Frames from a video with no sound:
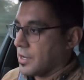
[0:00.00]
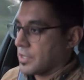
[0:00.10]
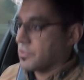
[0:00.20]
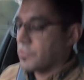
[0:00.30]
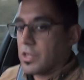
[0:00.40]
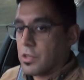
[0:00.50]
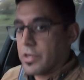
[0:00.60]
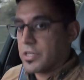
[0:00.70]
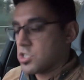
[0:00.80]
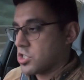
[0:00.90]
Give it a
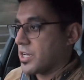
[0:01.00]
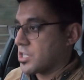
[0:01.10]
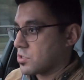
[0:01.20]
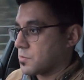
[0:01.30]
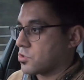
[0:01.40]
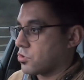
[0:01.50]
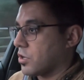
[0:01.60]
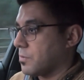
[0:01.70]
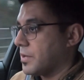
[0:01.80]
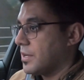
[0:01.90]
like, share,
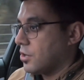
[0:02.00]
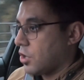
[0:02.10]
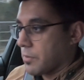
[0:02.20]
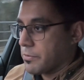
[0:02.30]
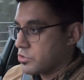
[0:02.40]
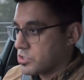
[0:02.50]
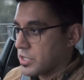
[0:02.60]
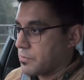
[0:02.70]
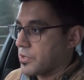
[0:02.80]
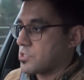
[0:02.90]
subscribe. I'm hugely
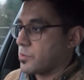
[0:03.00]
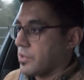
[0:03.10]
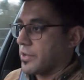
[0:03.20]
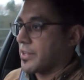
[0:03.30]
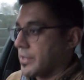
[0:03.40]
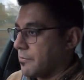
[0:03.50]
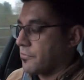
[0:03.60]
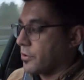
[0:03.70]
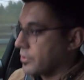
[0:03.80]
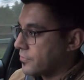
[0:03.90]
impressed with like an
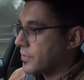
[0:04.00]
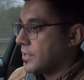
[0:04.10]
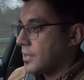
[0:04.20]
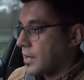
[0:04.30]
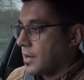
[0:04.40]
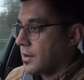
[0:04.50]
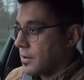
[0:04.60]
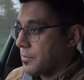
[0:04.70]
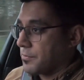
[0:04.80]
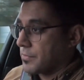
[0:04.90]
M5.
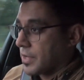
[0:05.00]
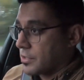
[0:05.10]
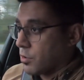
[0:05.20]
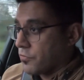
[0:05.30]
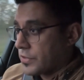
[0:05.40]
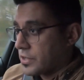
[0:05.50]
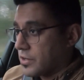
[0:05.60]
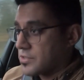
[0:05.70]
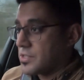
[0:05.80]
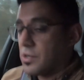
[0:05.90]
And hopefully,
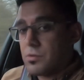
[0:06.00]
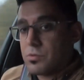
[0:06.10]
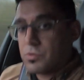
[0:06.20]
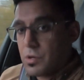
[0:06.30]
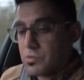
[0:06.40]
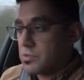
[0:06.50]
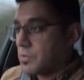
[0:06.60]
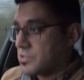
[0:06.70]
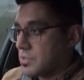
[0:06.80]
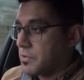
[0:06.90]
guys, you know, who knows, you
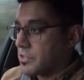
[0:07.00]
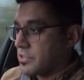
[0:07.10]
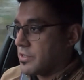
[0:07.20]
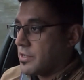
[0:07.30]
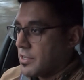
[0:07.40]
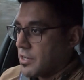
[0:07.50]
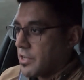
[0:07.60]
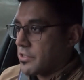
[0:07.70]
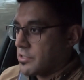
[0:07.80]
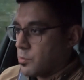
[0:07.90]
might see me on
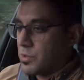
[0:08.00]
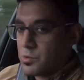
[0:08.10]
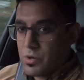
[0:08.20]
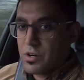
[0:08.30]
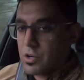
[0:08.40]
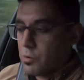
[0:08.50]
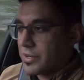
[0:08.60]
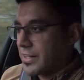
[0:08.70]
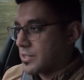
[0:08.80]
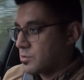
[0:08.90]
another vid where I go and
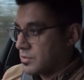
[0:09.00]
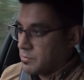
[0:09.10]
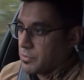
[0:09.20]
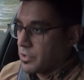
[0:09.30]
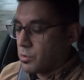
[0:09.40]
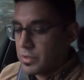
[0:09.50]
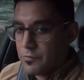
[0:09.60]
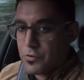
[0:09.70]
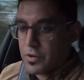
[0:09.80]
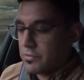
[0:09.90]
collect my own
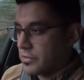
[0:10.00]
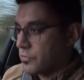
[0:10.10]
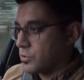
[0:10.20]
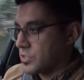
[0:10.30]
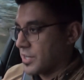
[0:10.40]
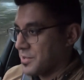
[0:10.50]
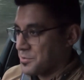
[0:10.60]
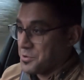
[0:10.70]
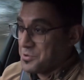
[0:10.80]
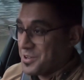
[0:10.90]
M5 in the future.
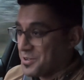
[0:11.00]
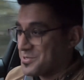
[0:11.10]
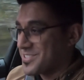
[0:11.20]
Who knows?